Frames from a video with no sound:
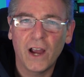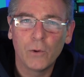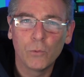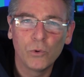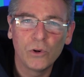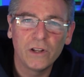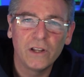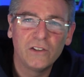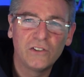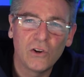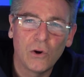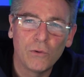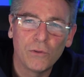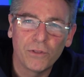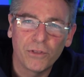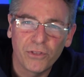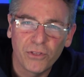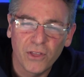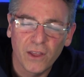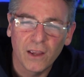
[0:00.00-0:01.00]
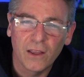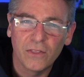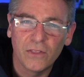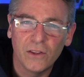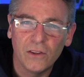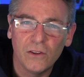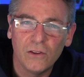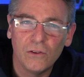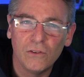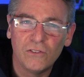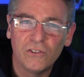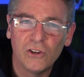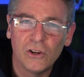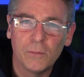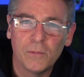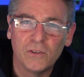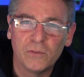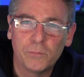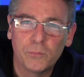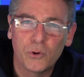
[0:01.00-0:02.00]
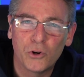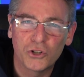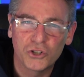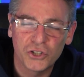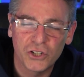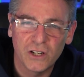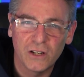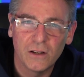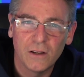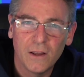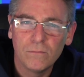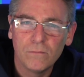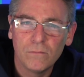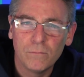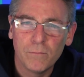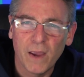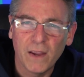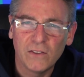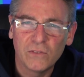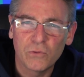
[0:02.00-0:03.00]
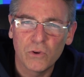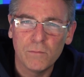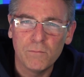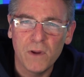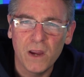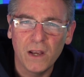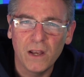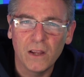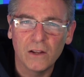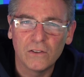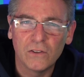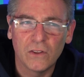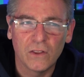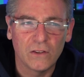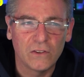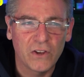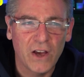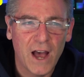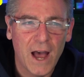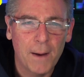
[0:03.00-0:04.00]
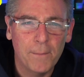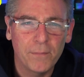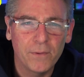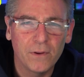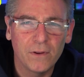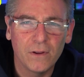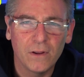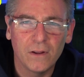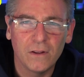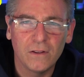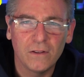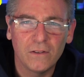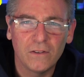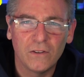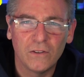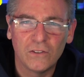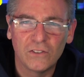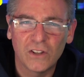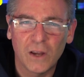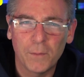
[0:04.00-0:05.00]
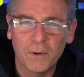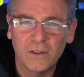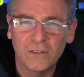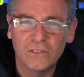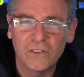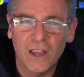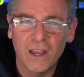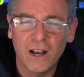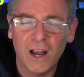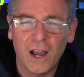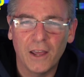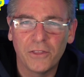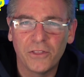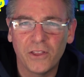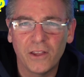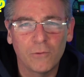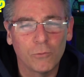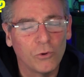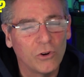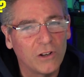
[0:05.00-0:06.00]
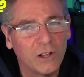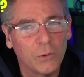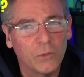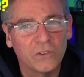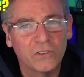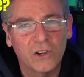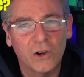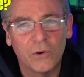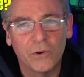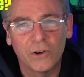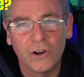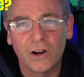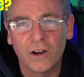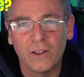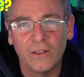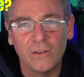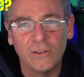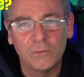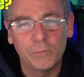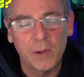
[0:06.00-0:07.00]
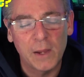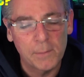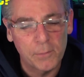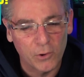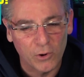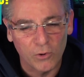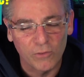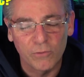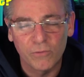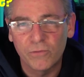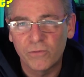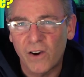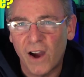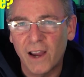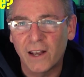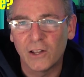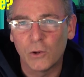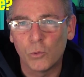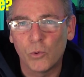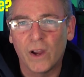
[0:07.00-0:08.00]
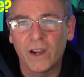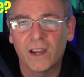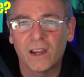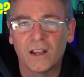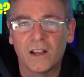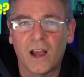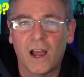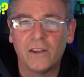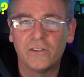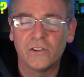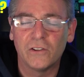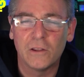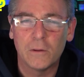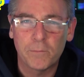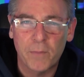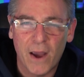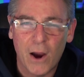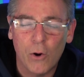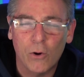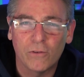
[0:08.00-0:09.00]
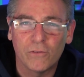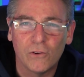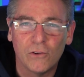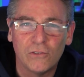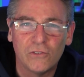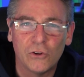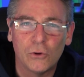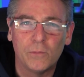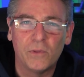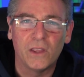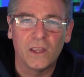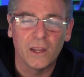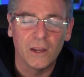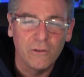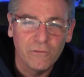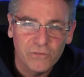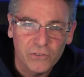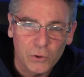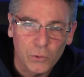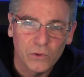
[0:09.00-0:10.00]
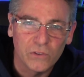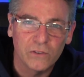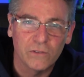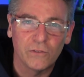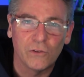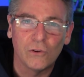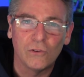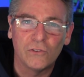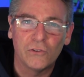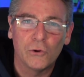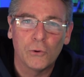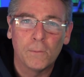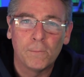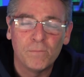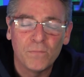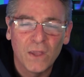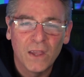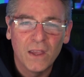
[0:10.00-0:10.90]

I really don't think that YouTube is pushing mainstream media to the top to some extent. I think really what's going on, and these people are finally recognizing the power of YouTube, the influence of YouTube.